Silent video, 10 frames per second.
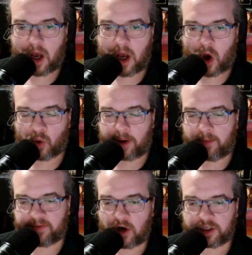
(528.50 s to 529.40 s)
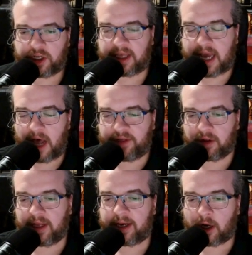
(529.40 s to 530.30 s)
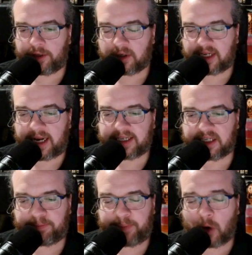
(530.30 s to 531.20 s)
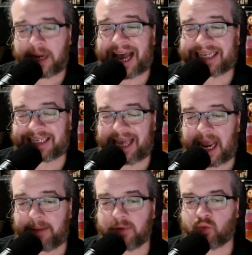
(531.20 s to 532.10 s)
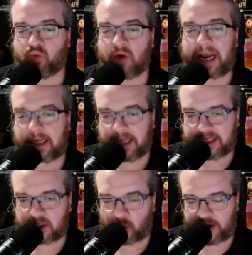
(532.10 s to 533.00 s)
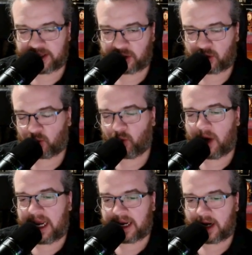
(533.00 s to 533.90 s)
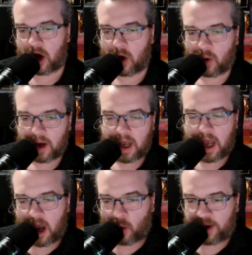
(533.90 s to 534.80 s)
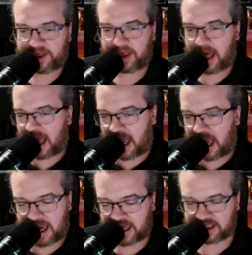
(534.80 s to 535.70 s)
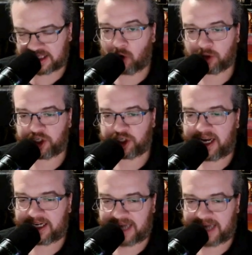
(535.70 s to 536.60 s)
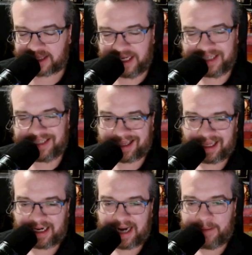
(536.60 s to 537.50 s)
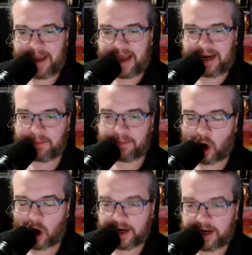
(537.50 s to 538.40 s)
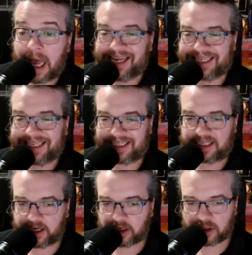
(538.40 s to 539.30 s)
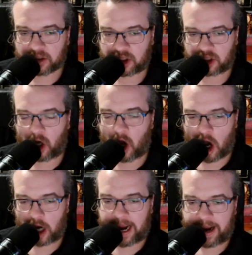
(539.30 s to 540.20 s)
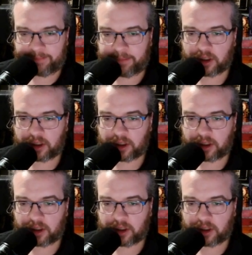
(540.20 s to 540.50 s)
All right, moving on to the other league on Thursday nights is Bodach's Games. Reckless went 3-0 with his OG deck, the deck that I met him on, Steel Song, Amber